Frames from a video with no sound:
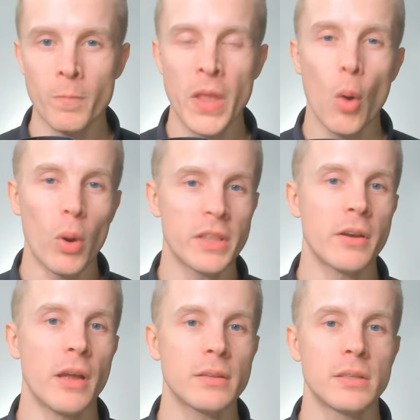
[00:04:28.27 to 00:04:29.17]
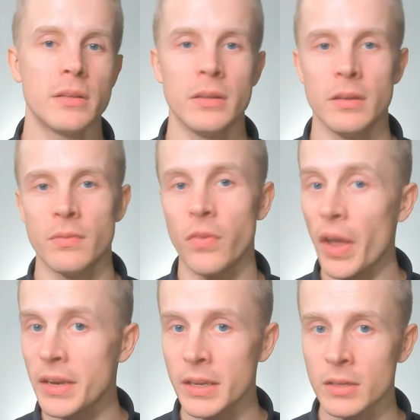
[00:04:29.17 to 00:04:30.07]
whether or not the
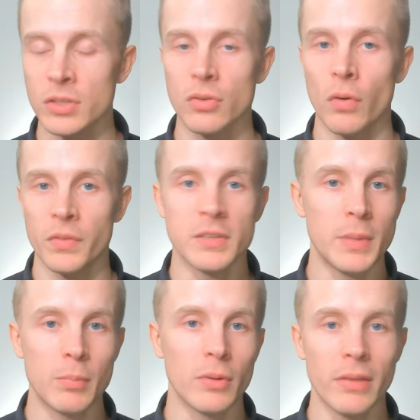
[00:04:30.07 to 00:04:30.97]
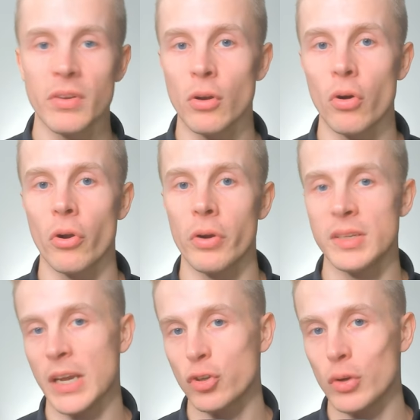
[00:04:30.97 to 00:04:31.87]
findings of these people living longer is actually